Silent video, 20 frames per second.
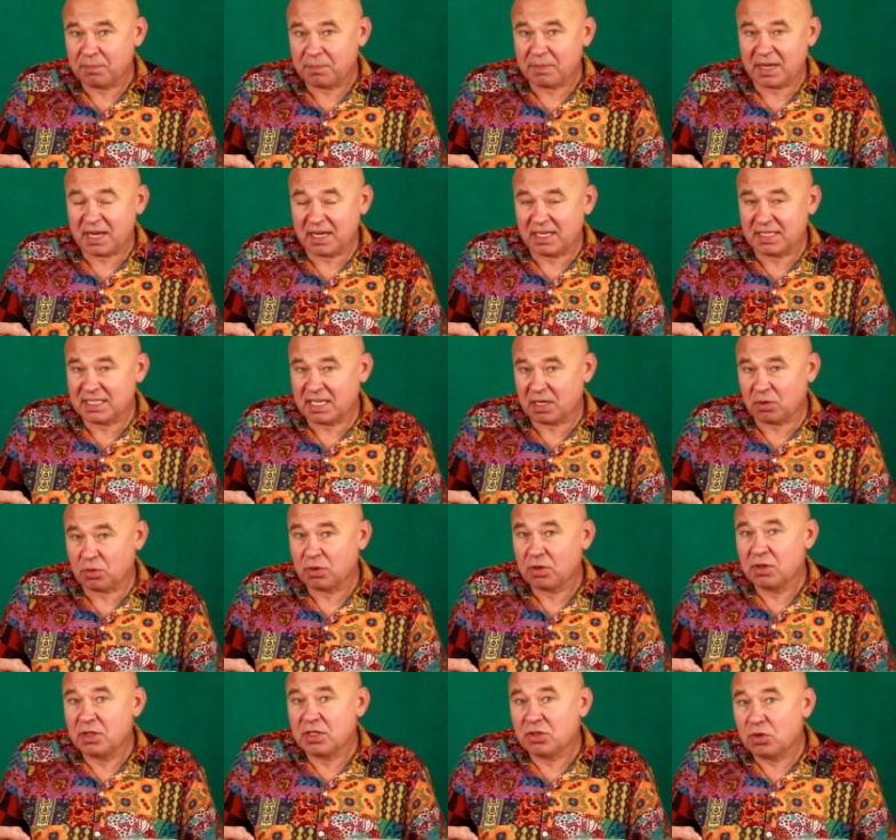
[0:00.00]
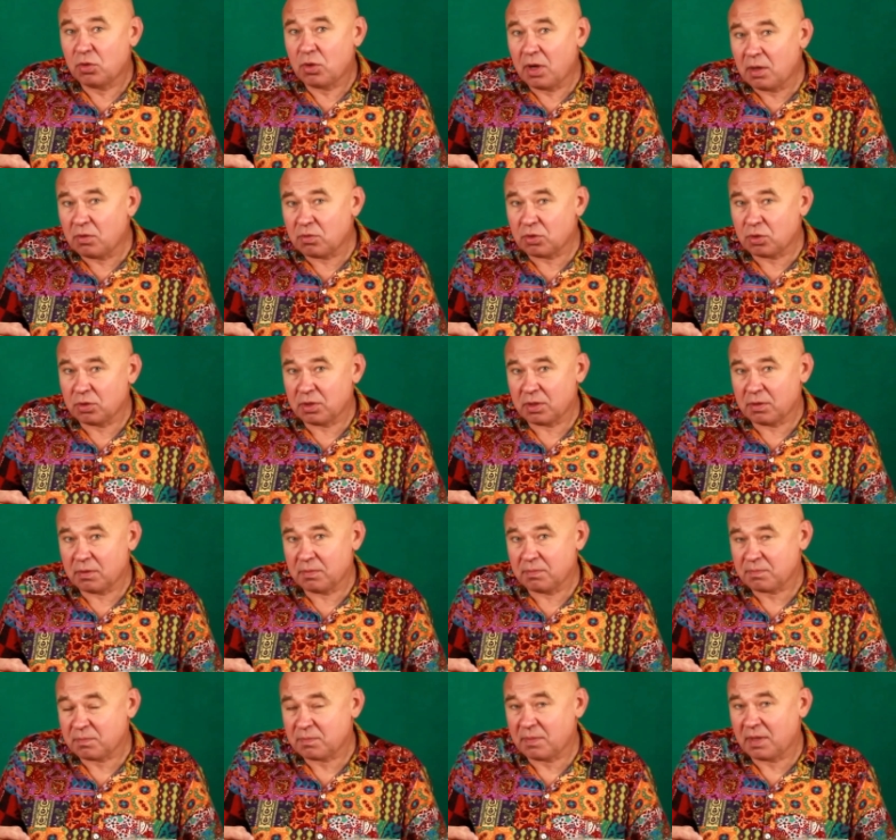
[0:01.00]
It is equal to the square root
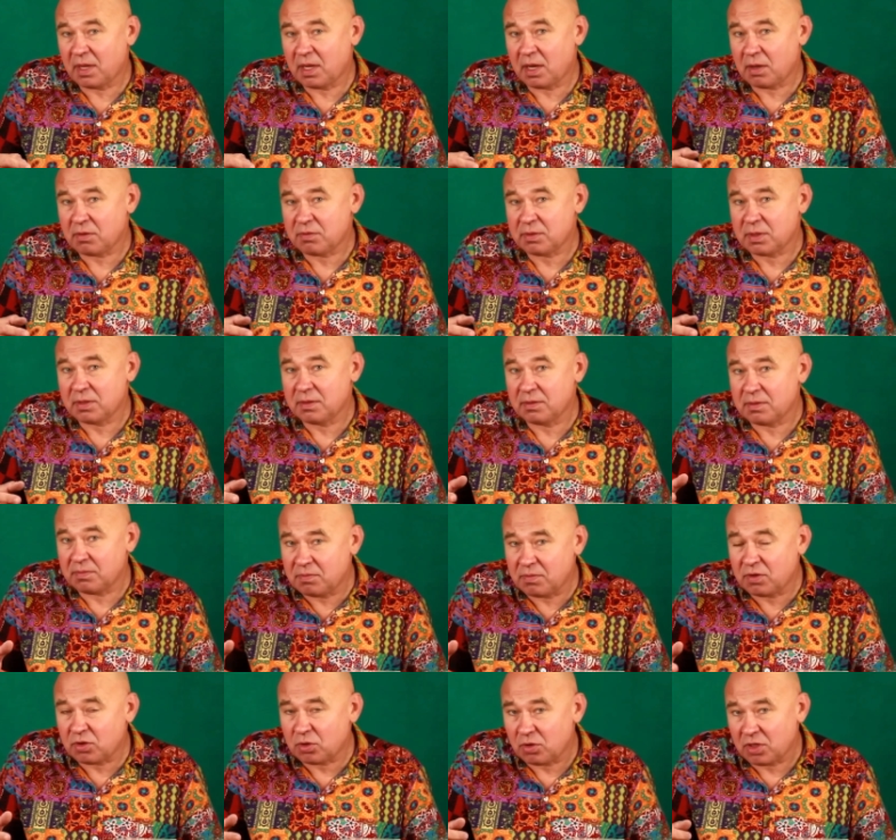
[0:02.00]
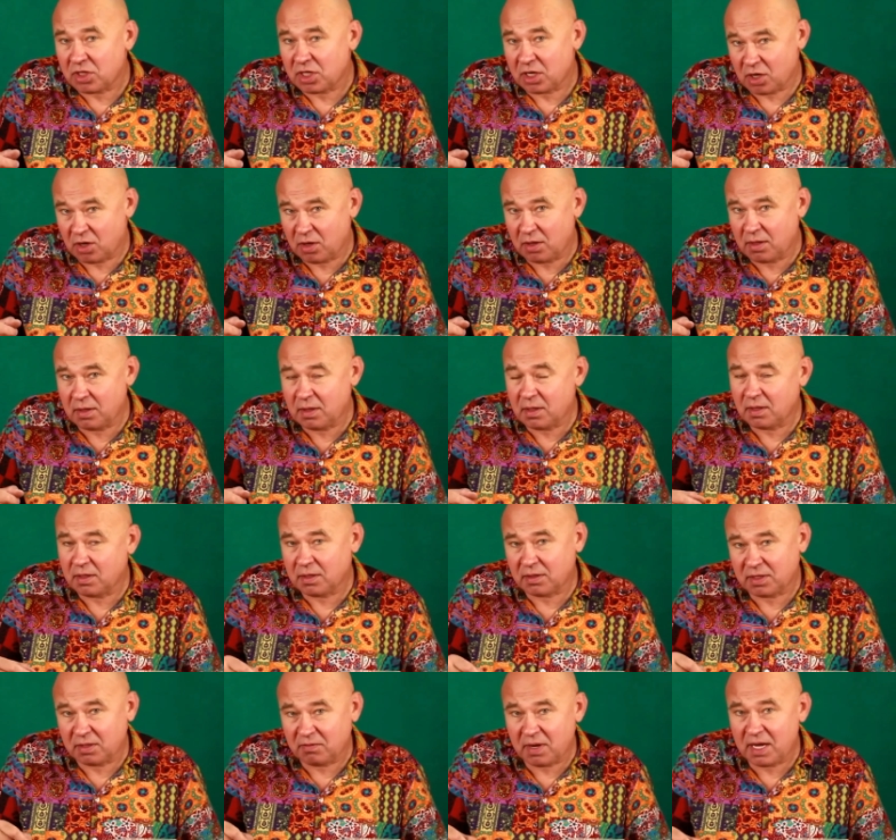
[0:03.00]
of 2gr
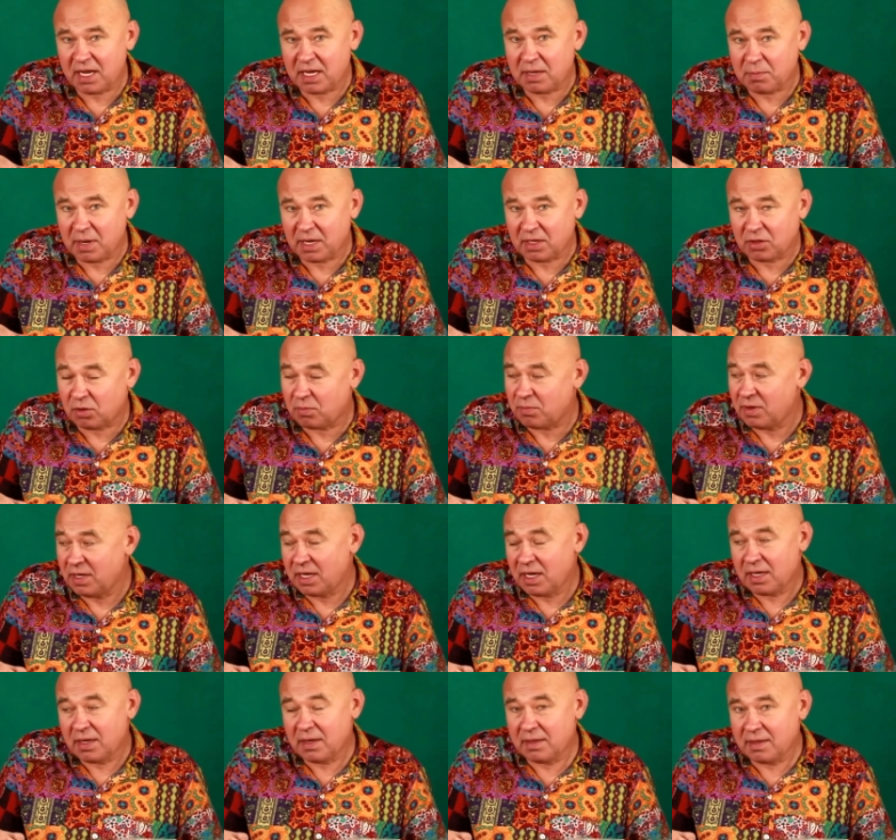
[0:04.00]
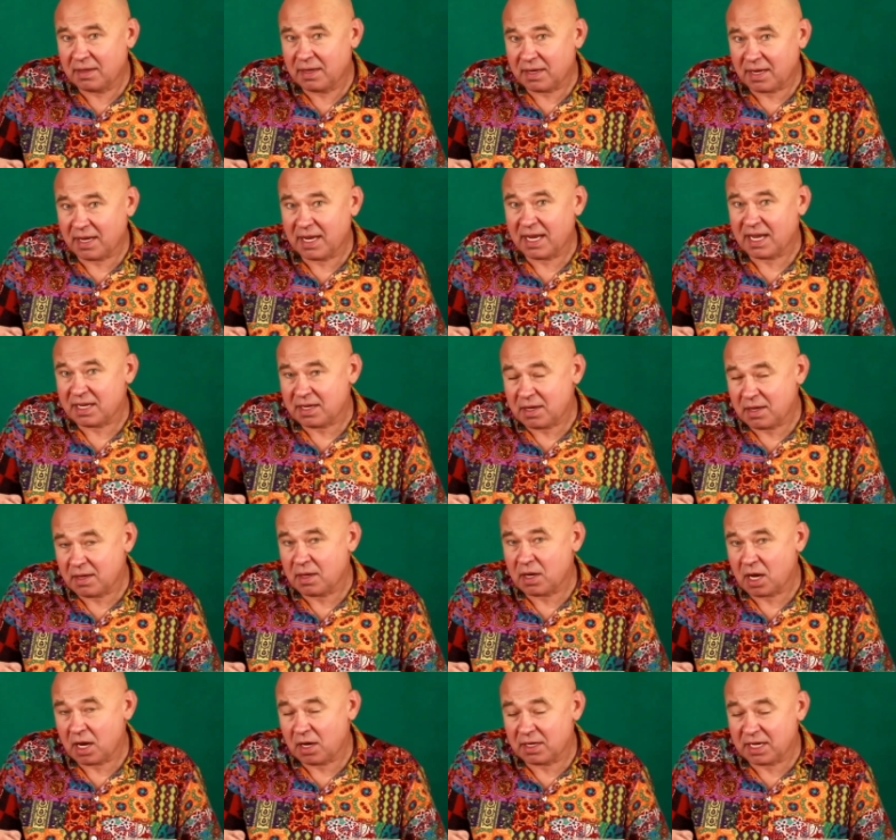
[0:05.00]
divided by 2pa, and
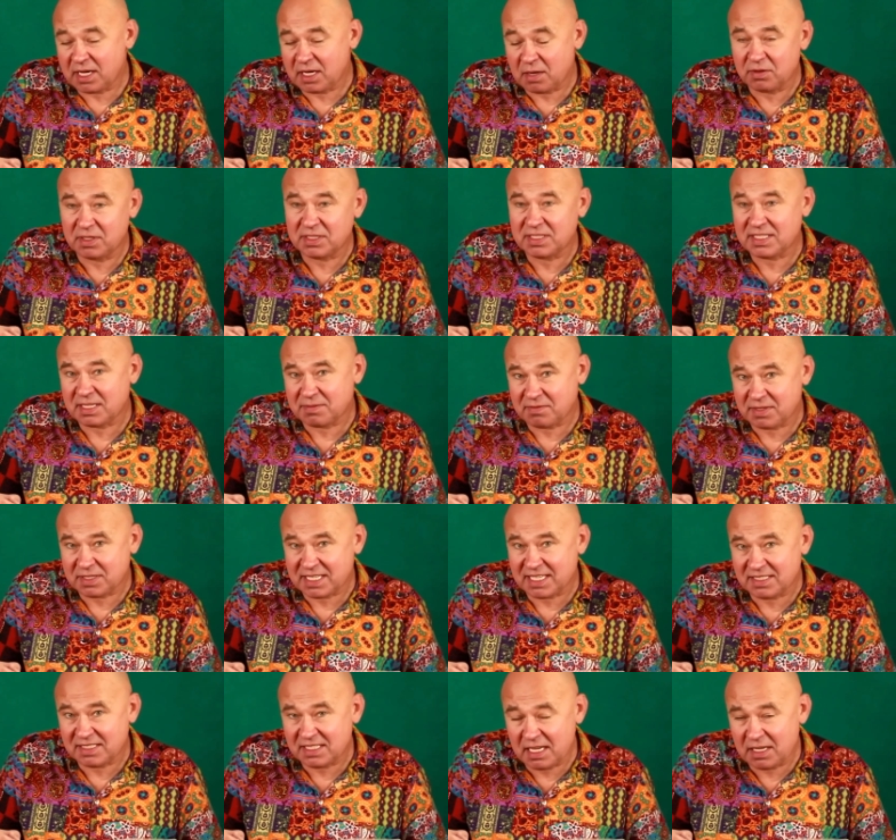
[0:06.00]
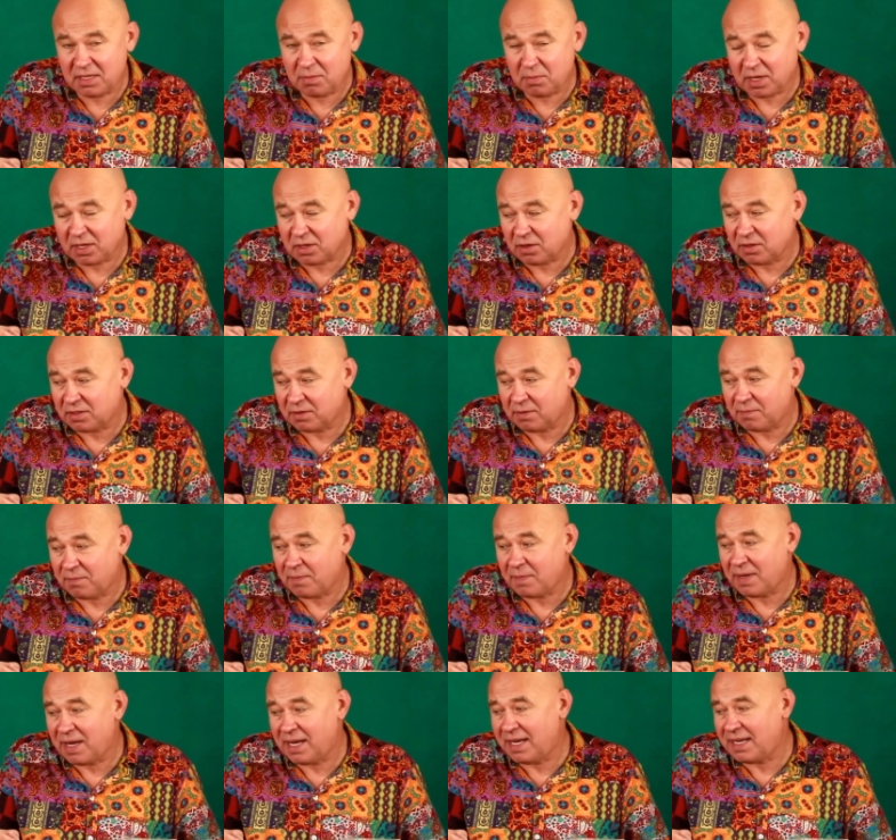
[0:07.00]
r here is 17 centimeters,
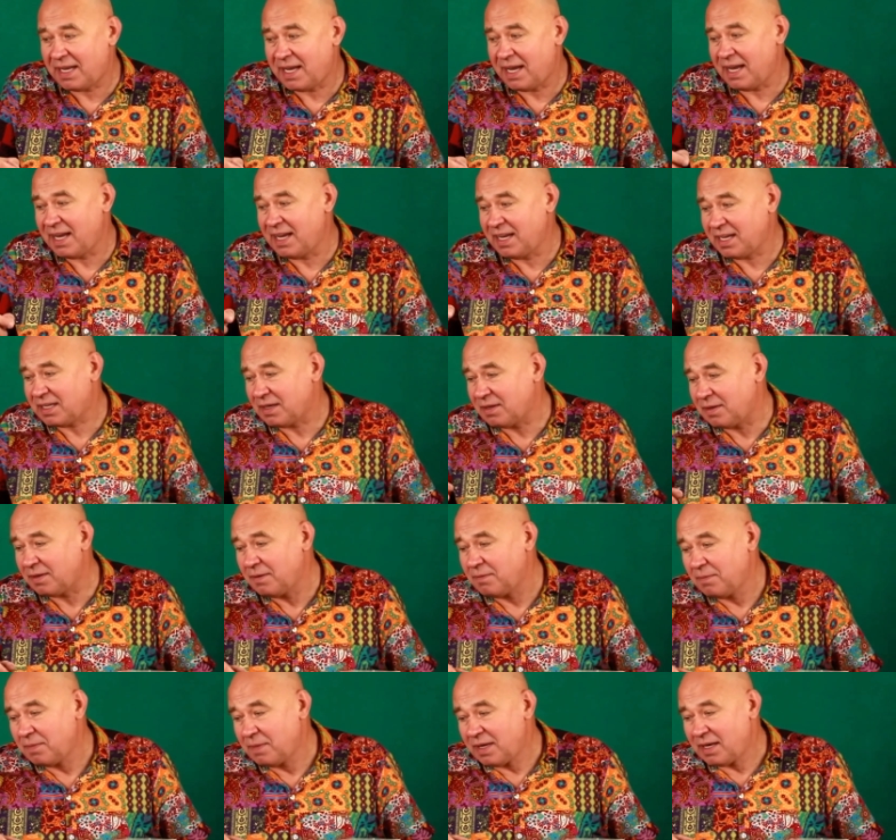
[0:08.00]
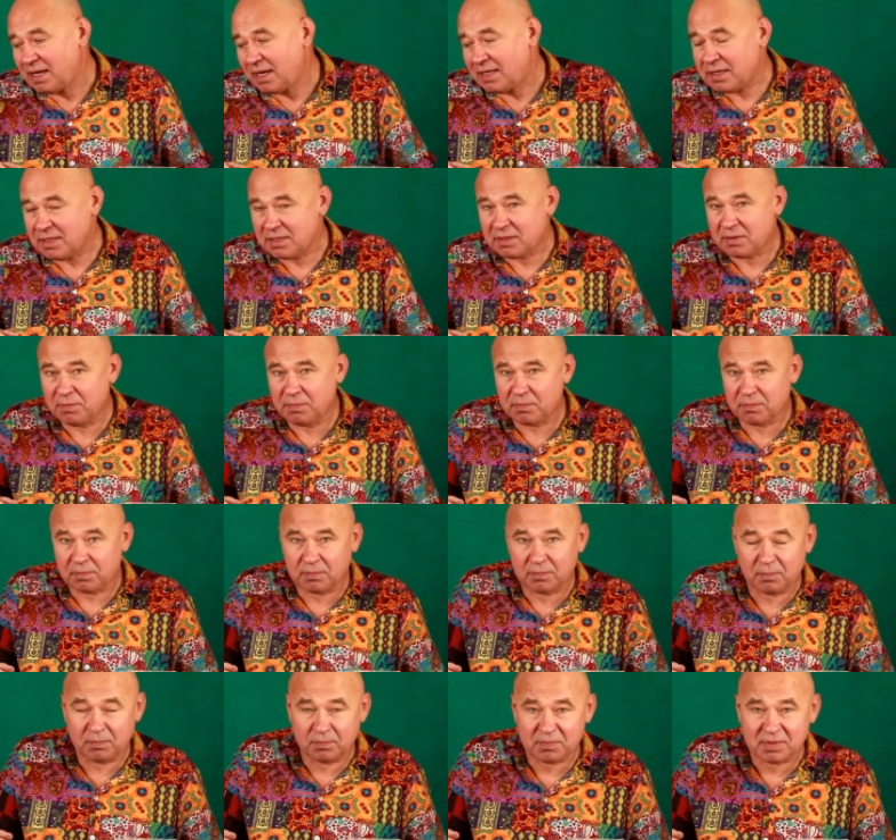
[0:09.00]
and a is
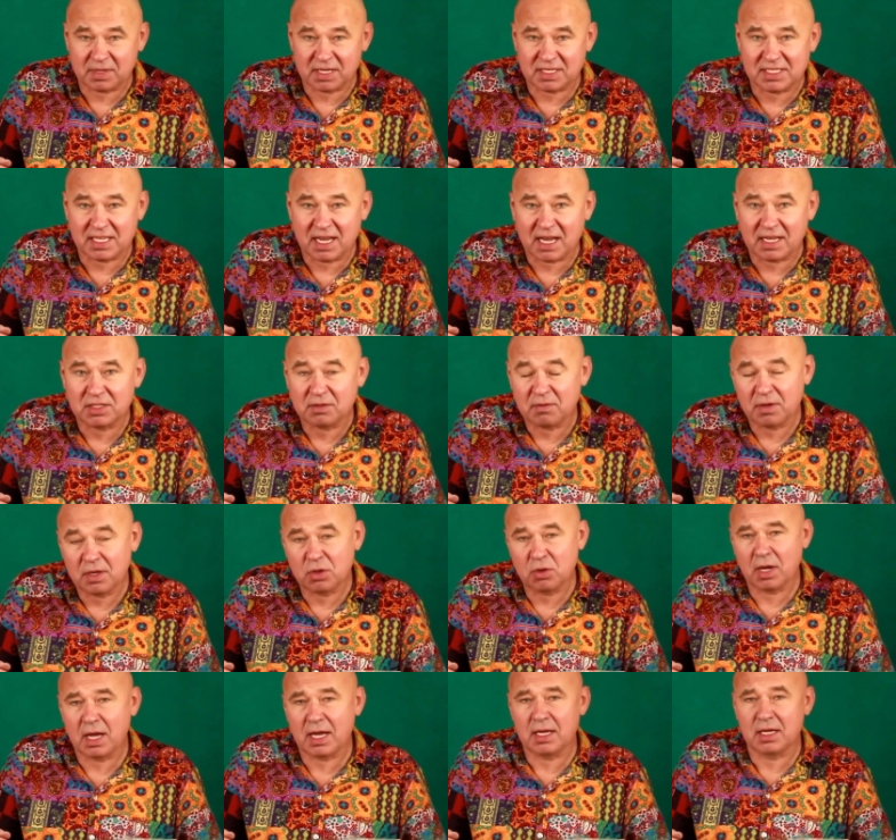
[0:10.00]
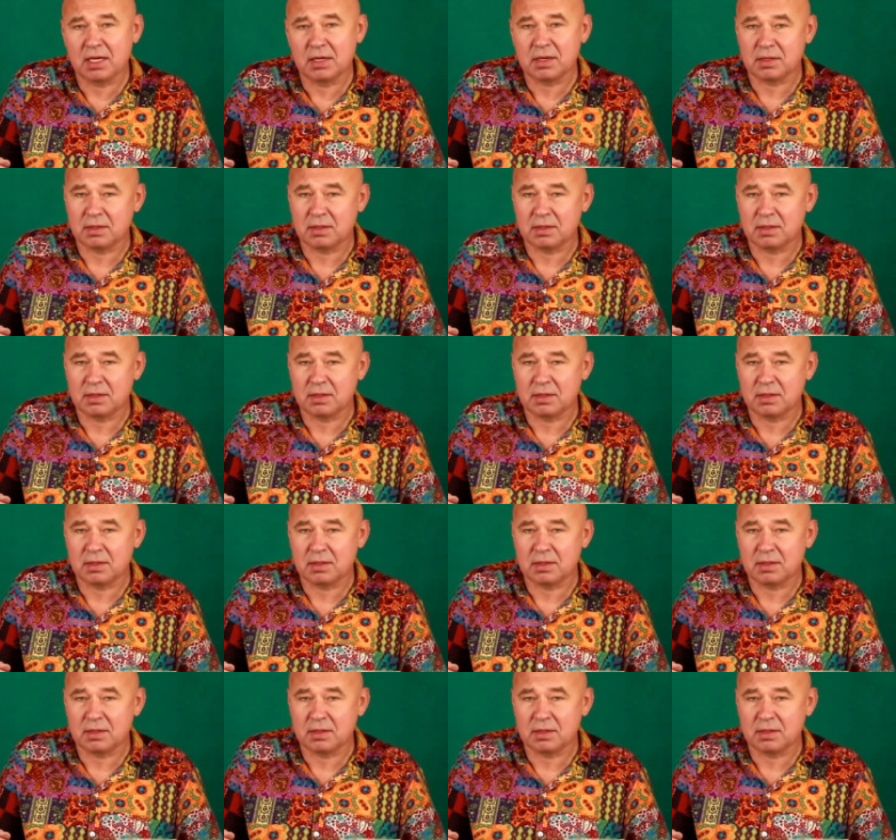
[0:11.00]
the size of the crank,